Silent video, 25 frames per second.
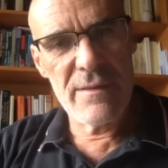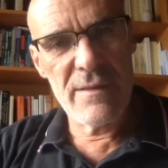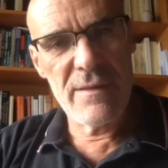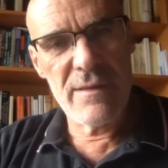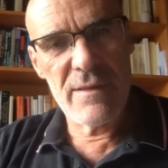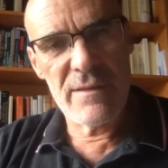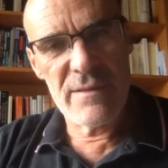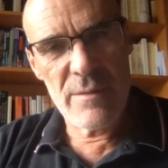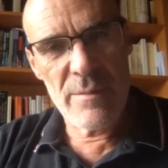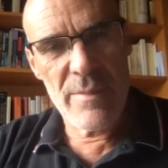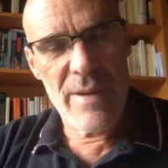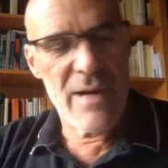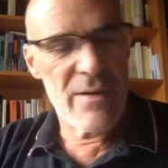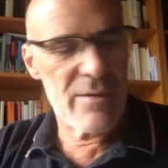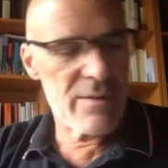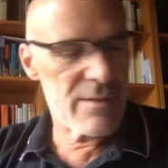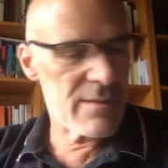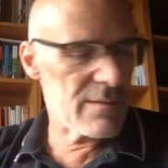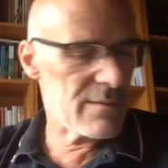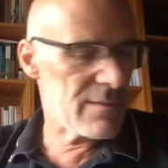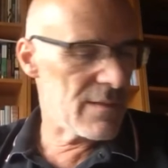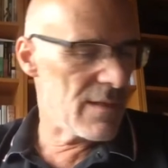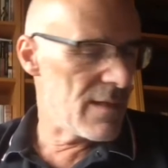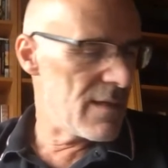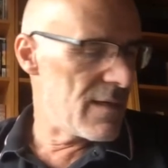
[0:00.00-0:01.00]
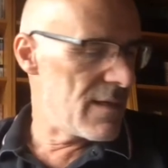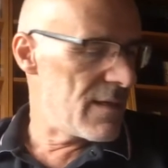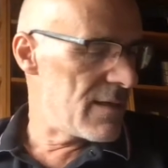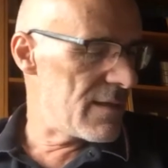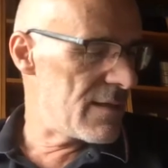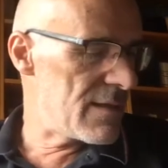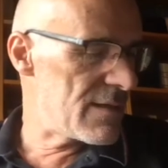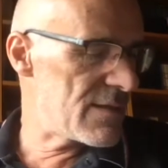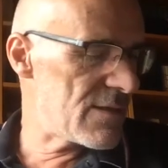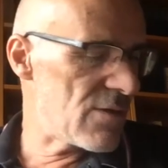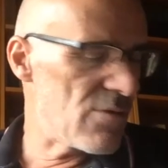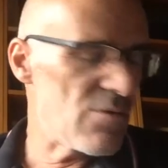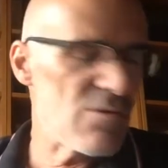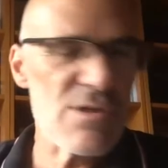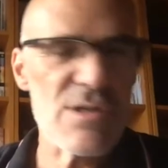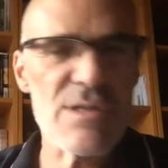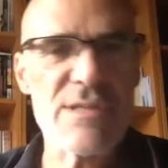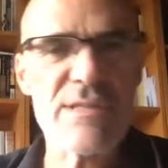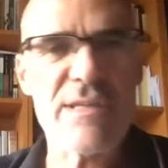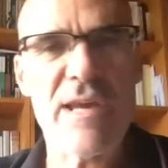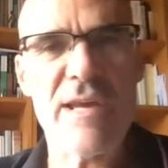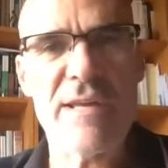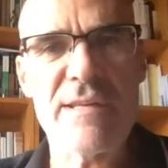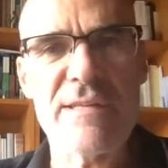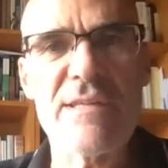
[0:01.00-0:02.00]
an American social
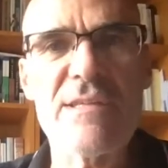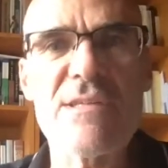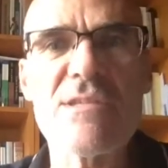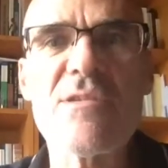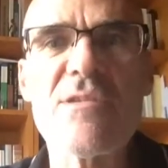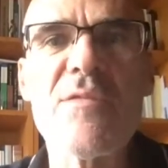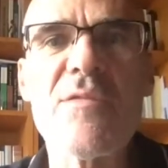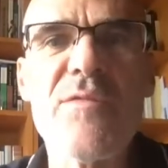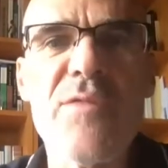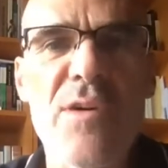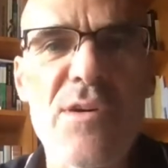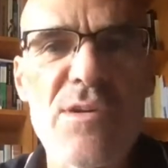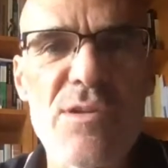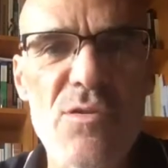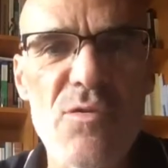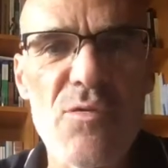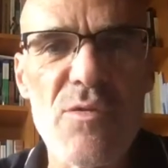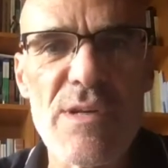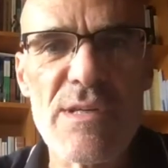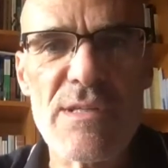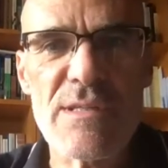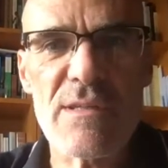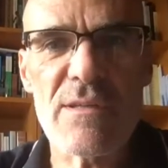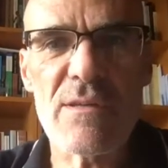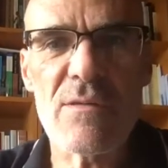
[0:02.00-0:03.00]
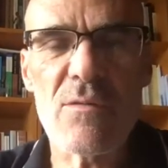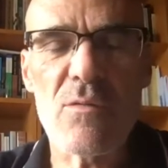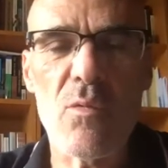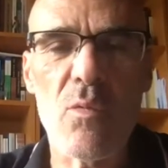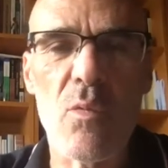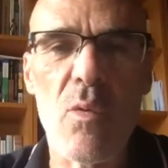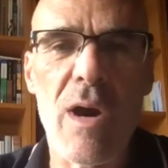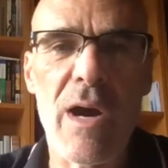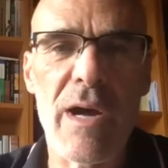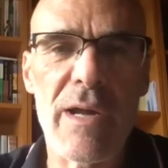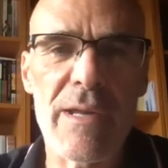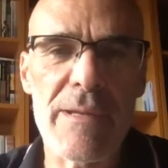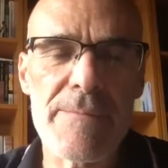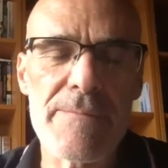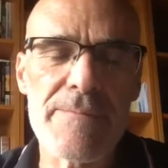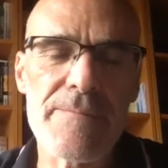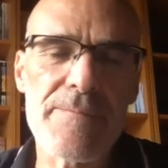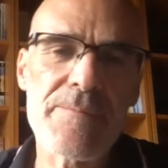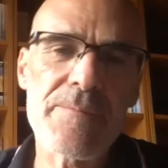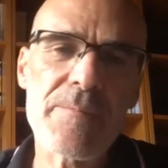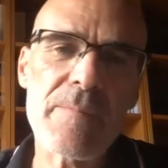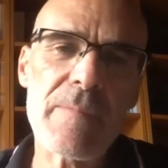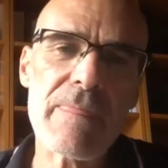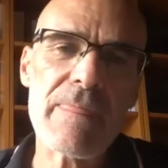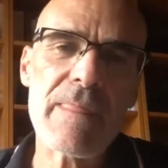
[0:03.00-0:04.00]
science is the first reason why
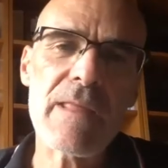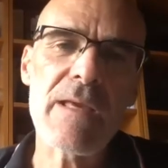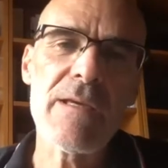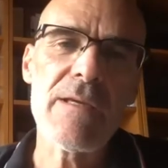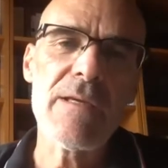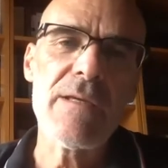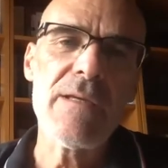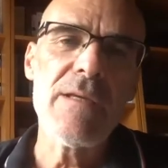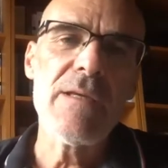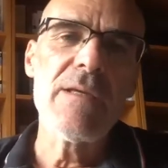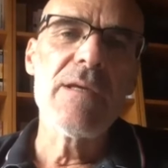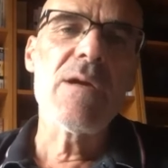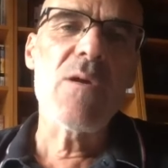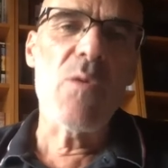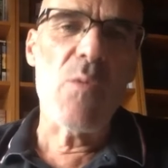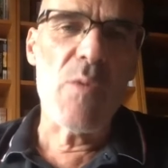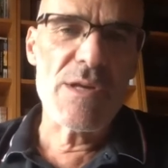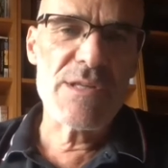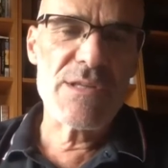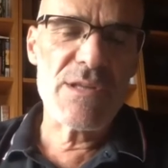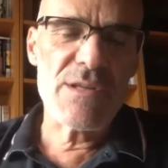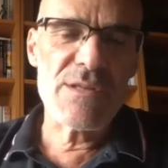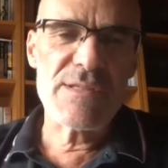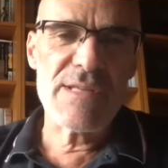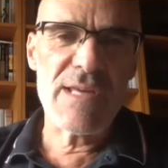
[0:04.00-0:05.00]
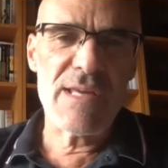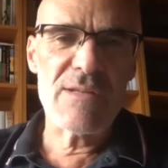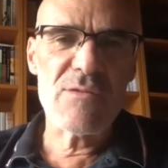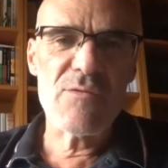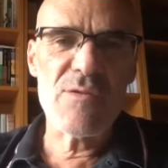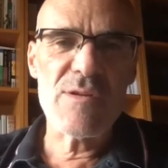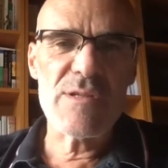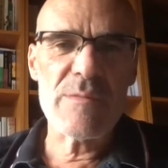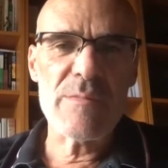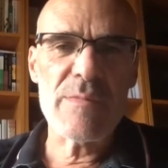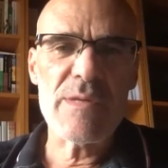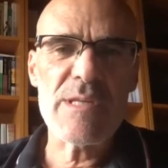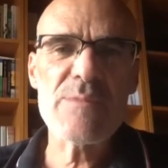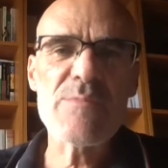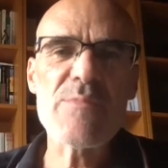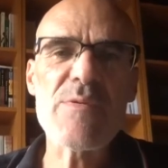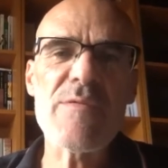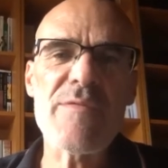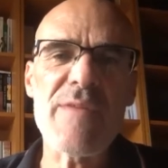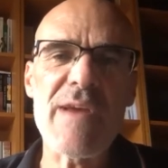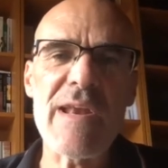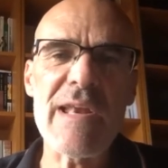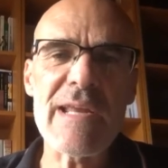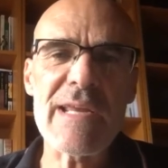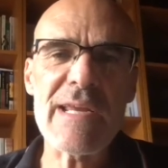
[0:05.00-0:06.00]
Western centrism is
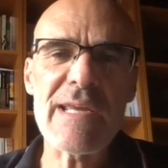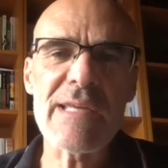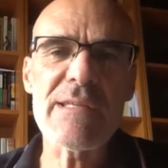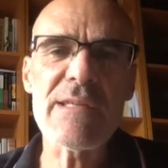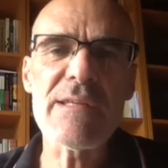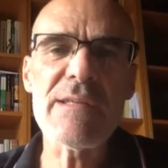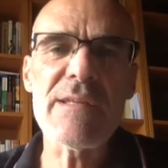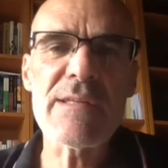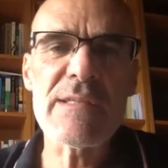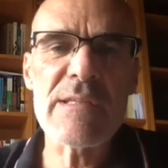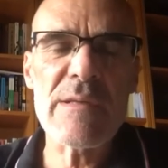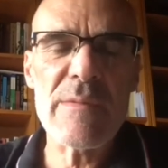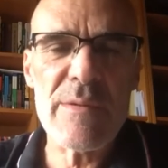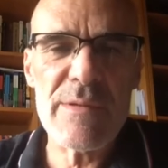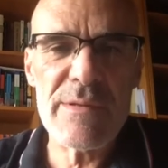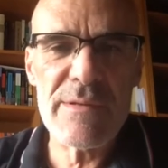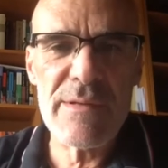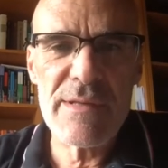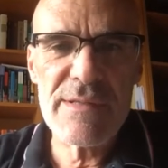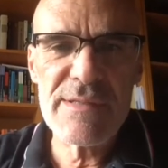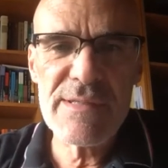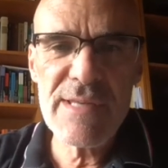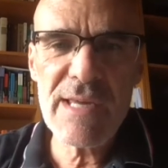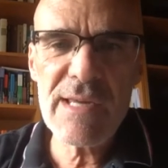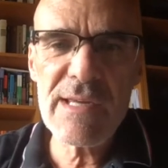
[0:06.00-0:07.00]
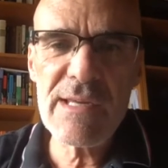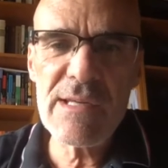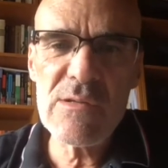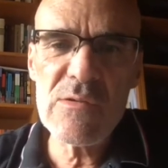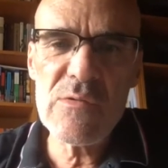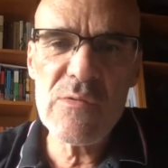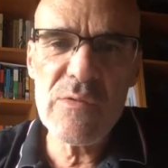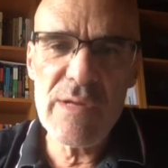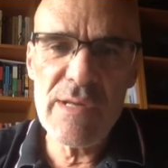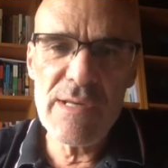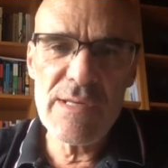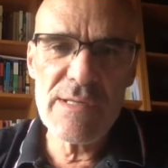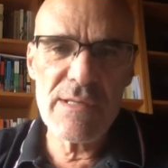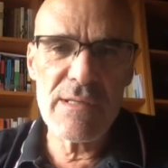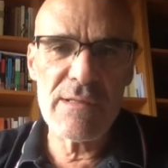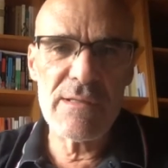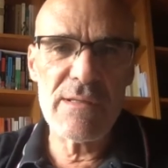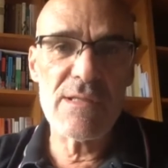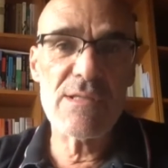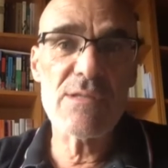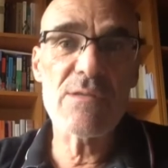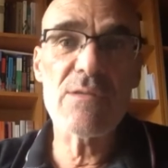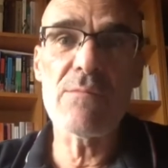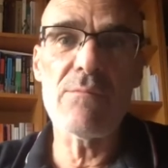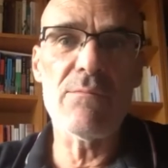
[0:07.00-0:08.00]
prevailing in the discipline. Second reason
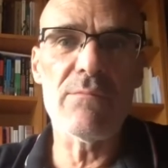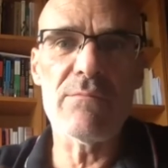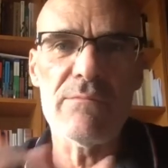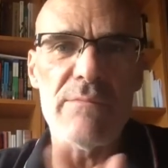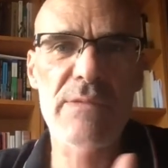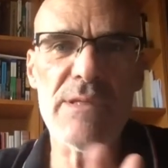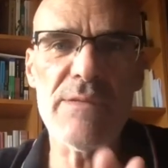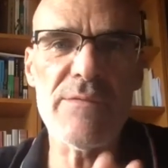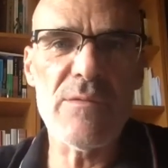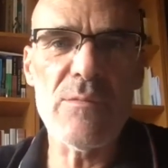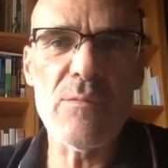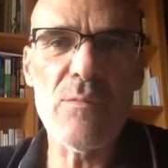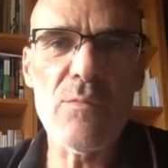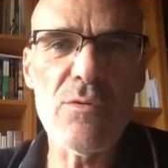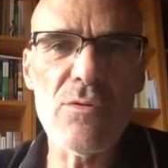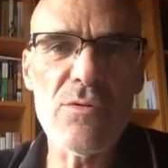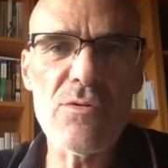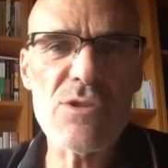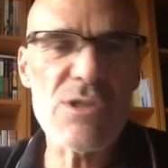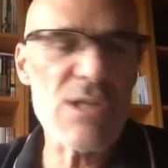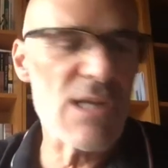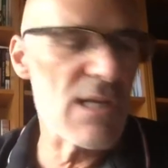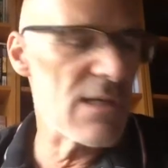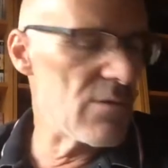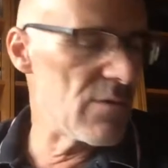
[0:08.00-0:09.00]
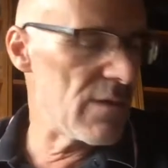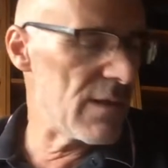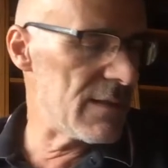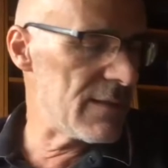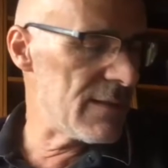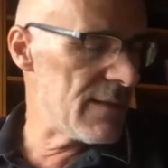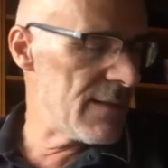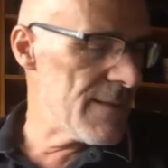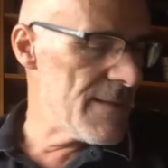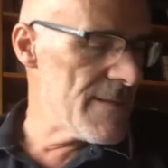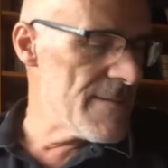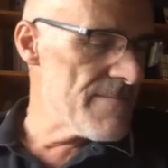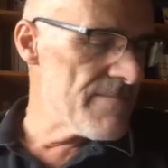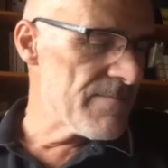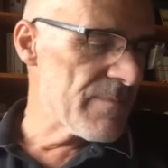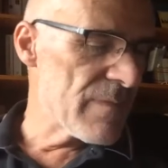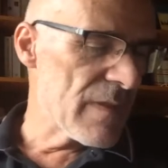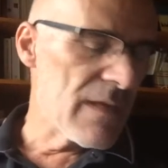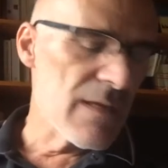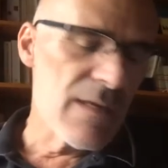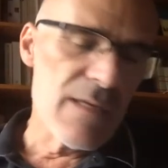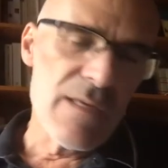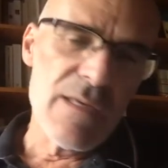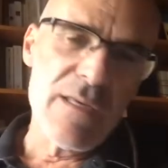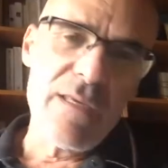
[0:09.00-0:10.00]
is even more general.
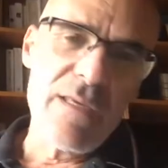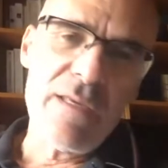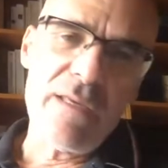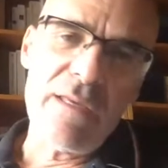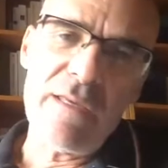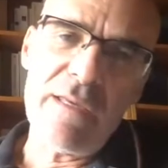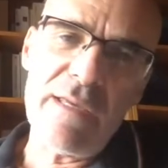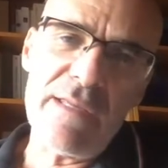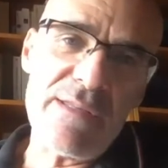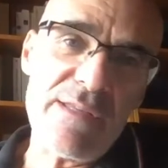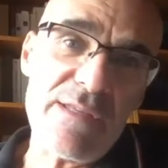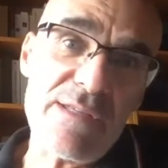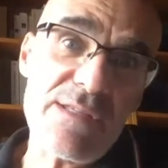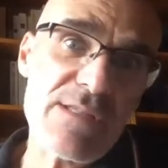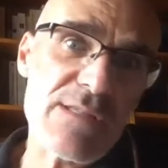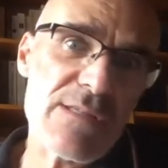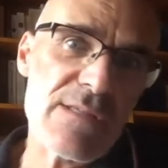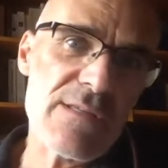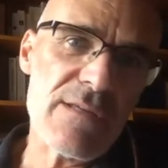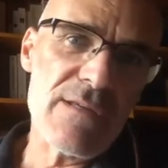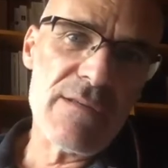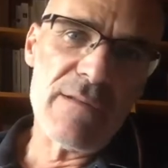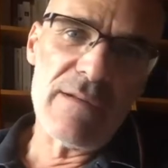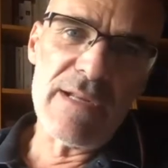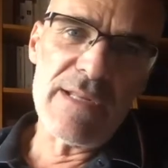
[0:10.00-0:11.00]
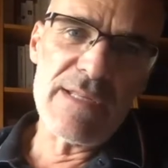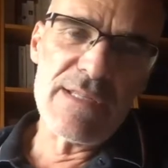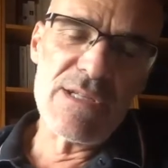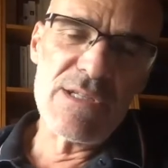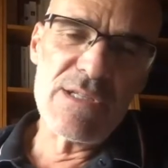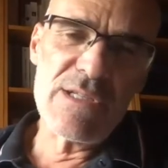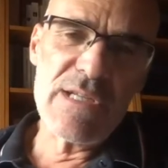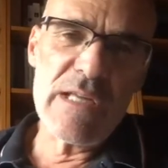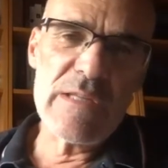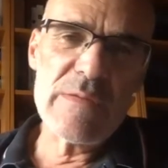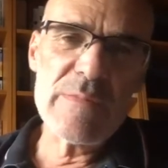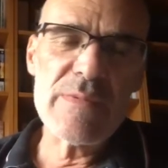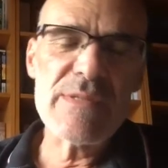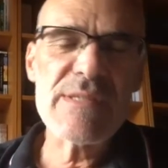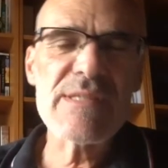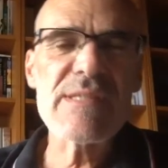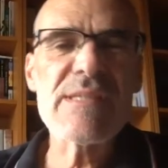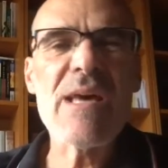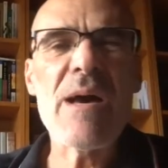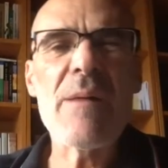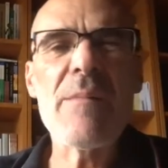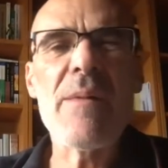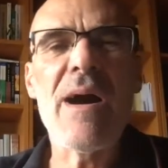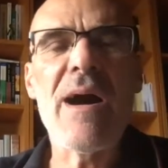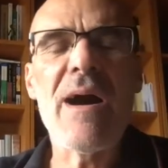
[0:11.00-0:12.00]
It is, ladies and gentlemen,
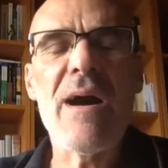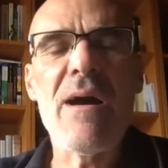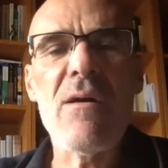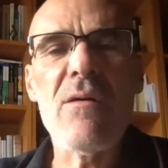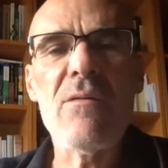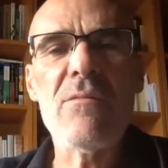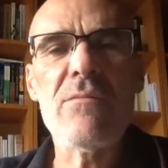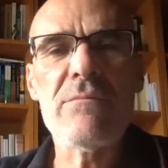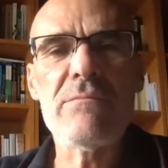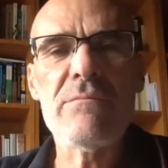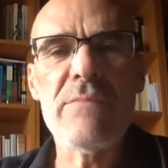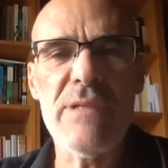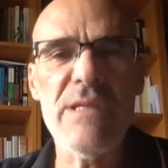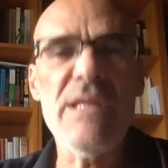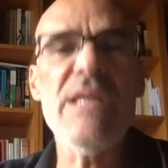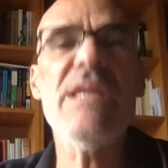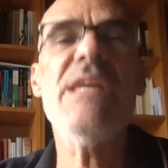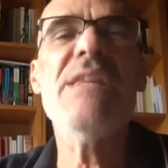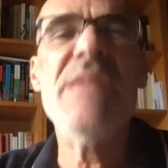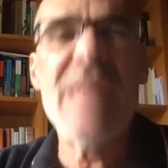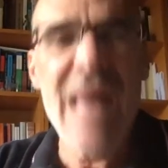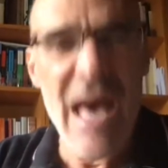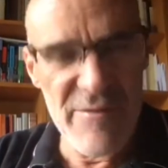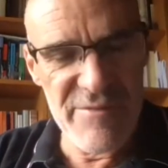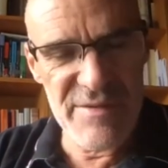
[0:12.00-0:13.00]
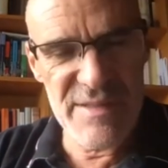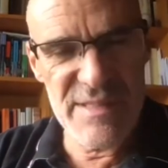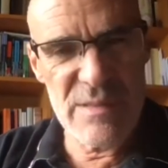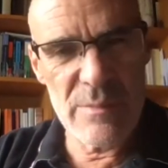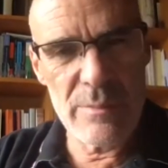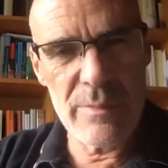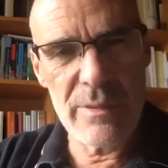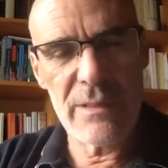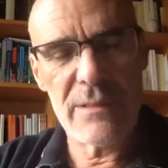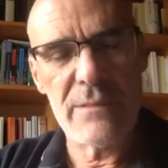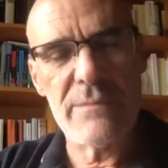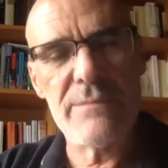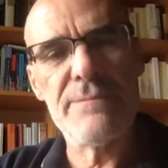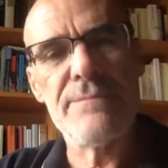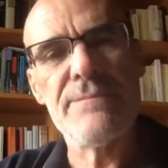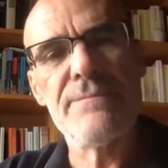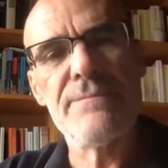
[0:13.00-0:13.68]
somehow inevitable